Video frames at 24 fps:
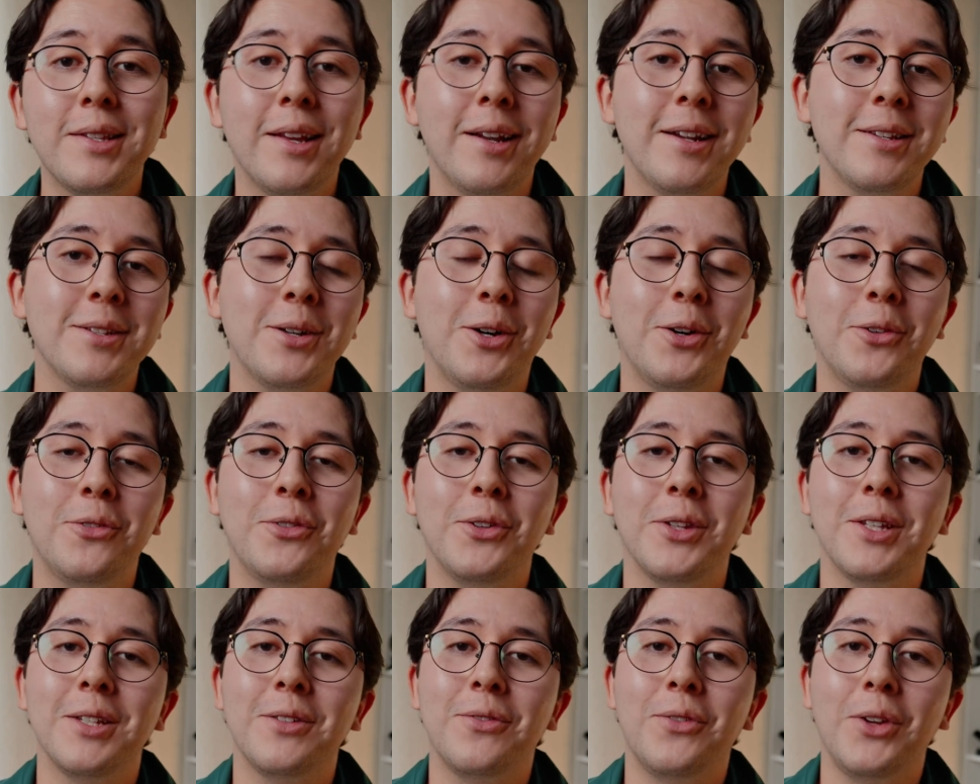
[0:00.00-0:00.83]
that is all for
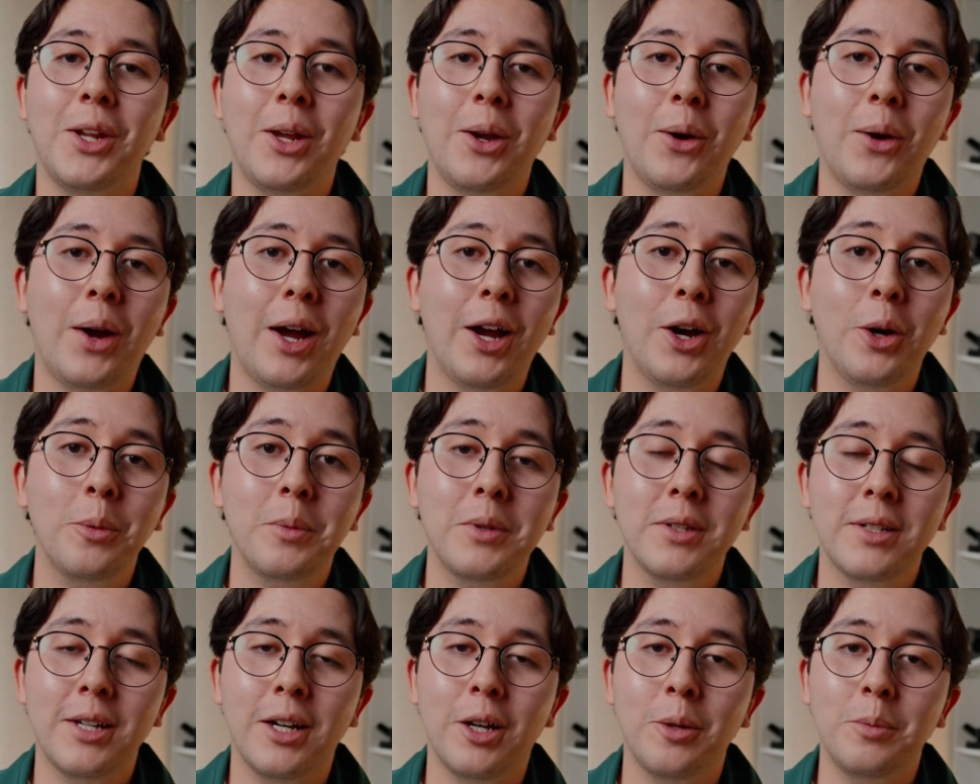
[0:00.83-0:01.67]
this video. I hope
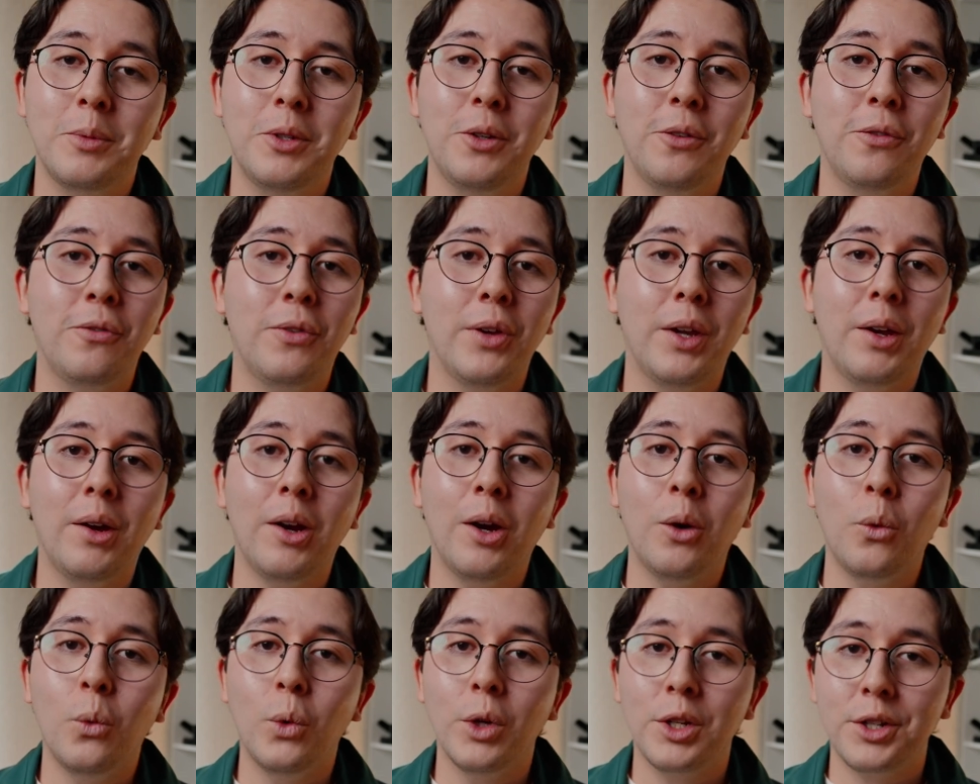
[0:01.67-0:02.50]
this helped you figure
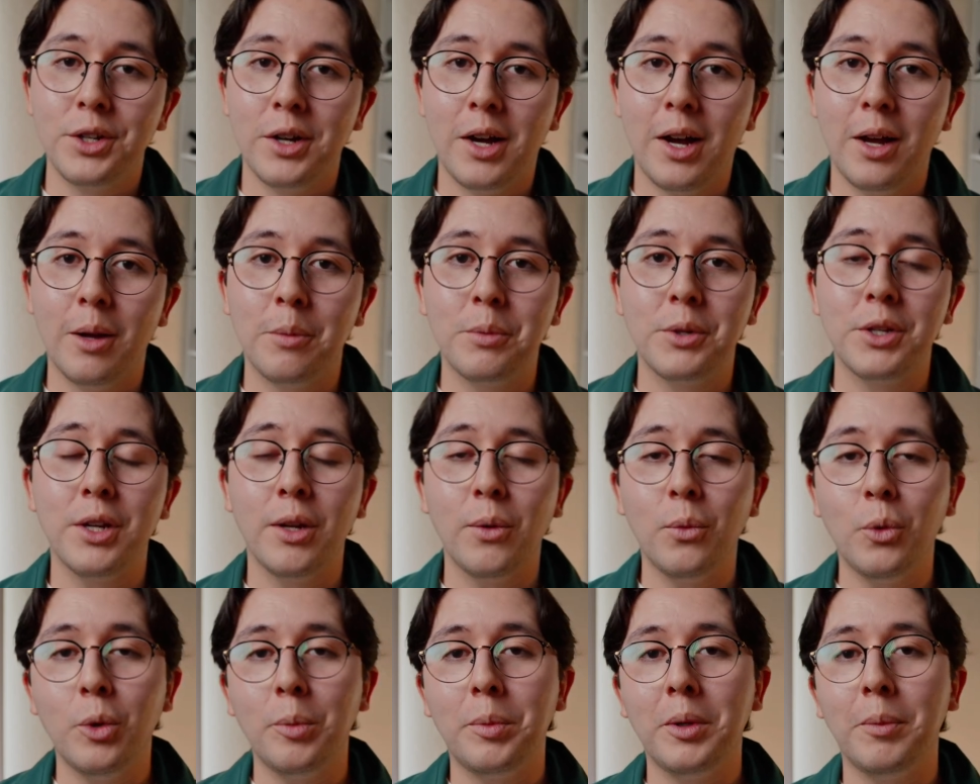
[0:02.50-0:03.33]
out which option
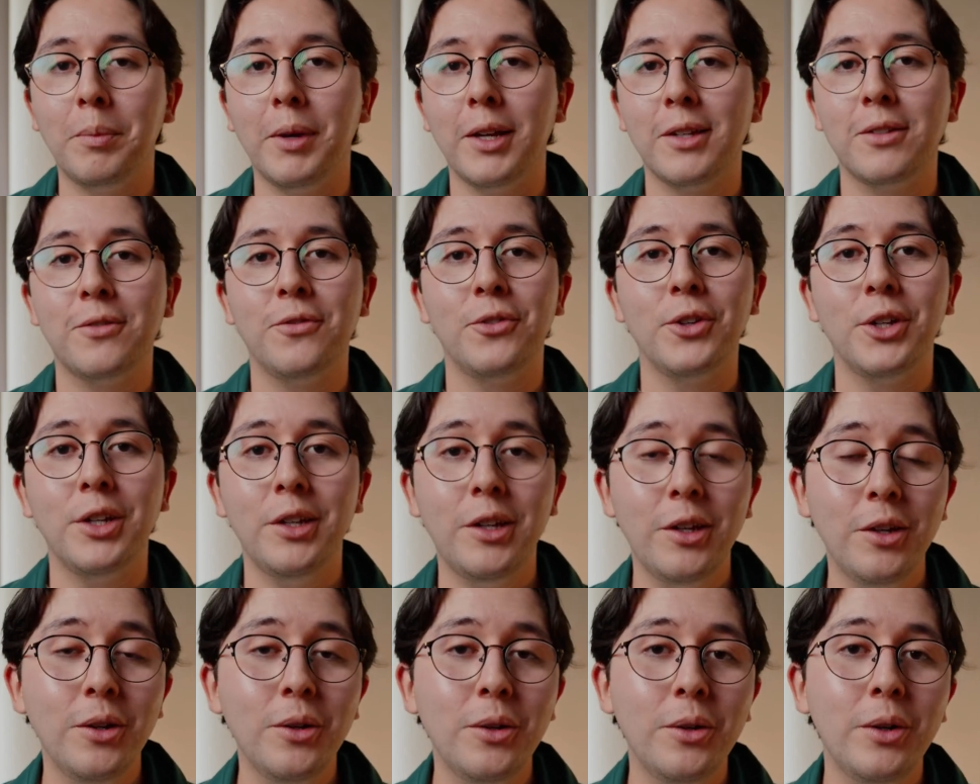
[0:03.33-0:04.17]
will be best for
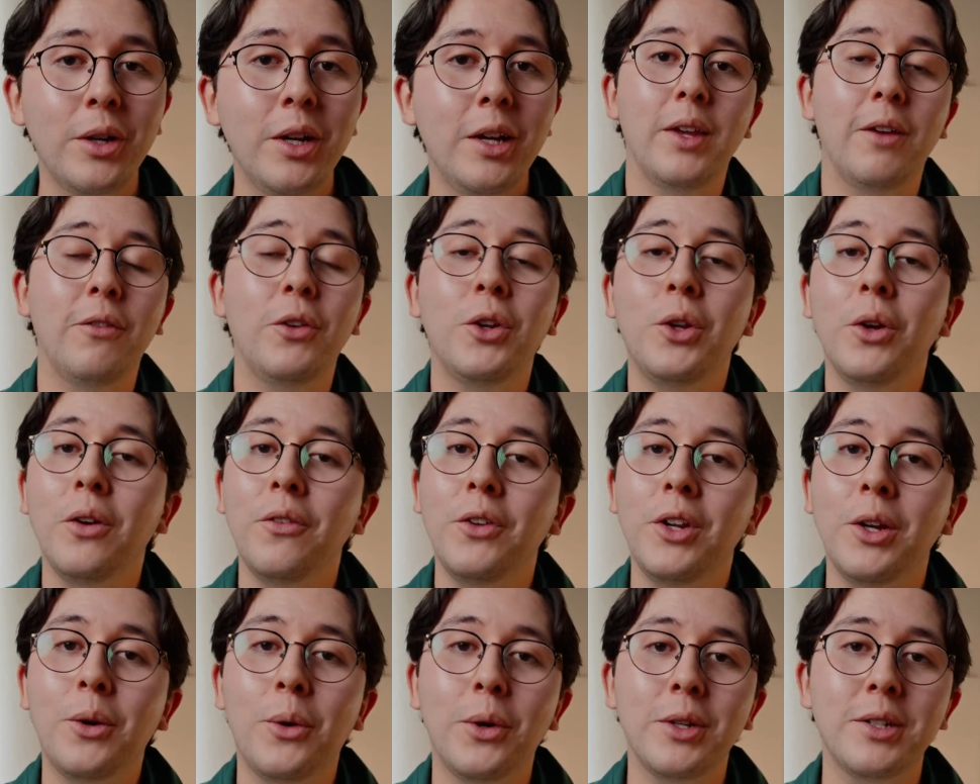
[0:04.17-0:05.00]
you. If you do have
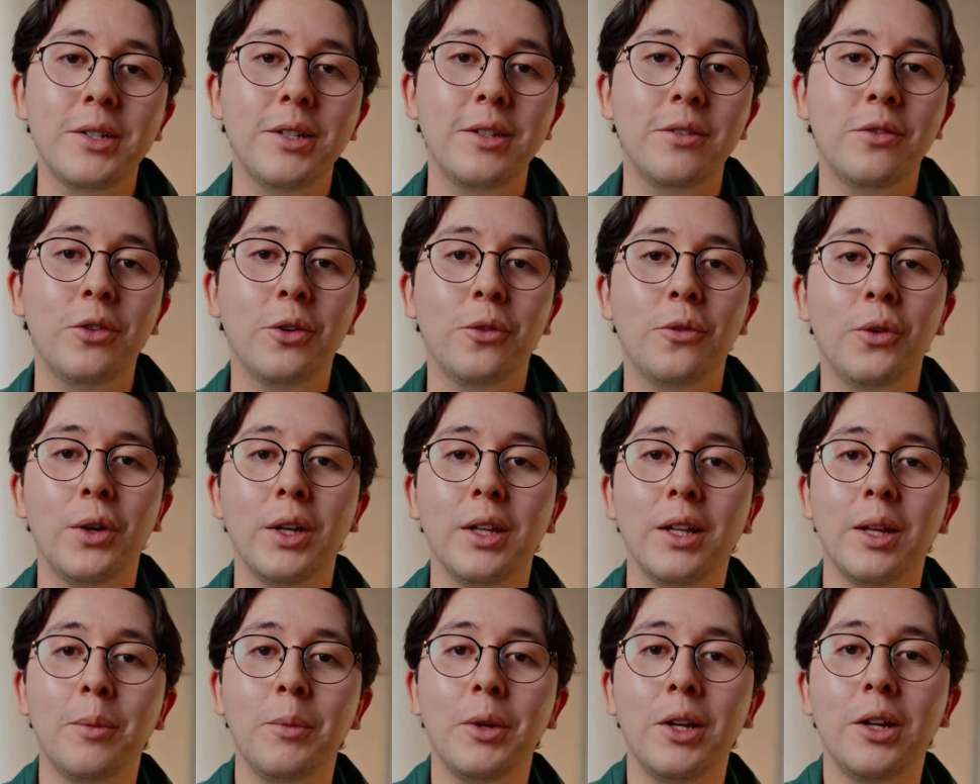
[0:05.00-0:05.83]
any questions, feel free to
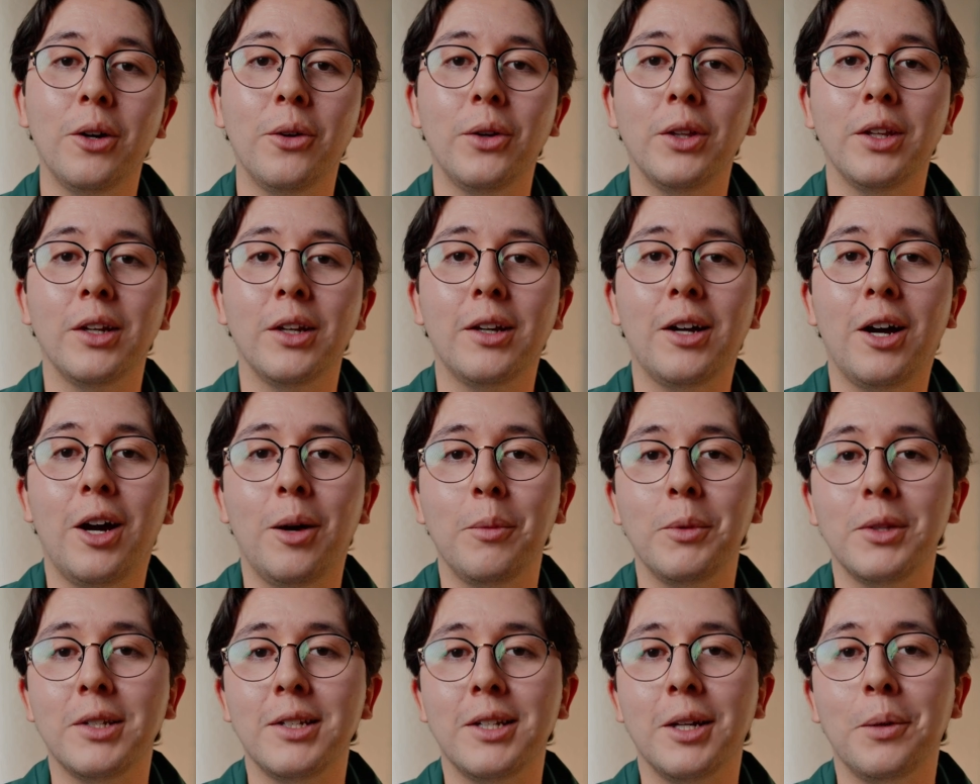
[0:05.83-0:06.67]
let me know in the
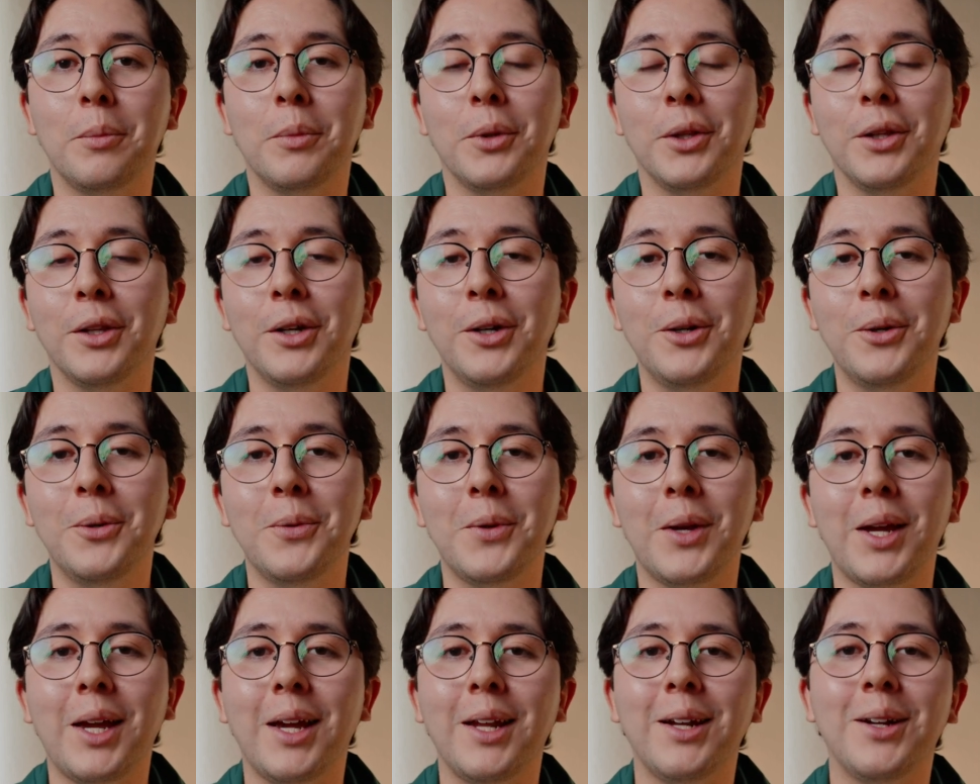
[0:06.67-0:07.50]
comments down below,
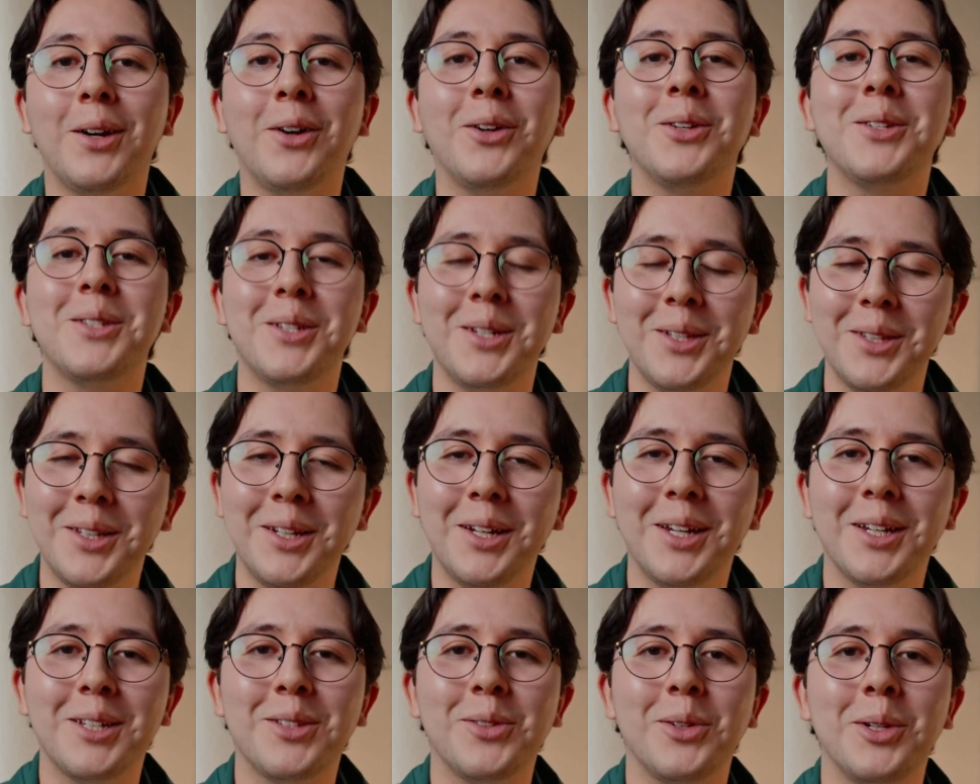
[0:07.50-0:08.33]
and I'll see you in the
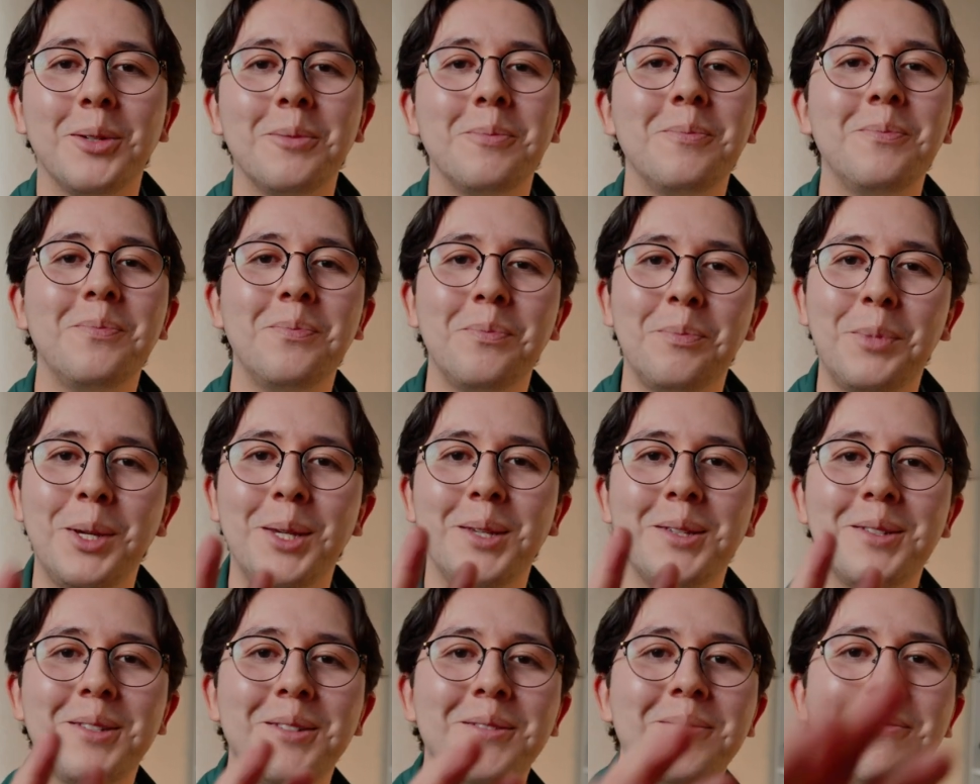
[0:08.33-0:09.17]
next one.
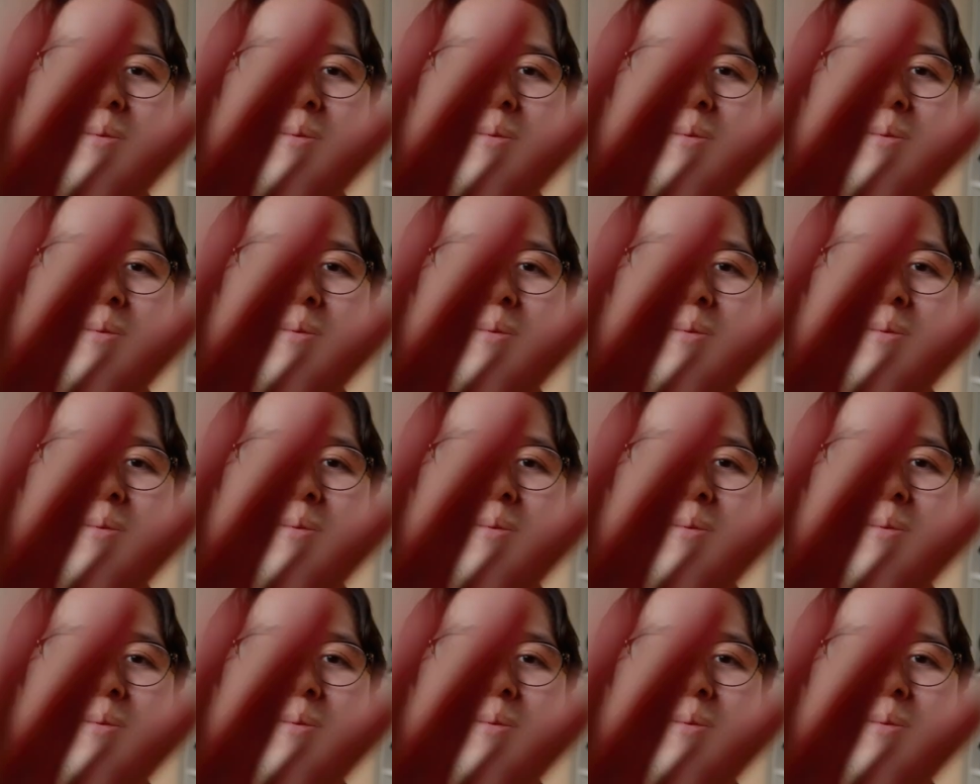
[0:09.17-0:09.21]
Peace.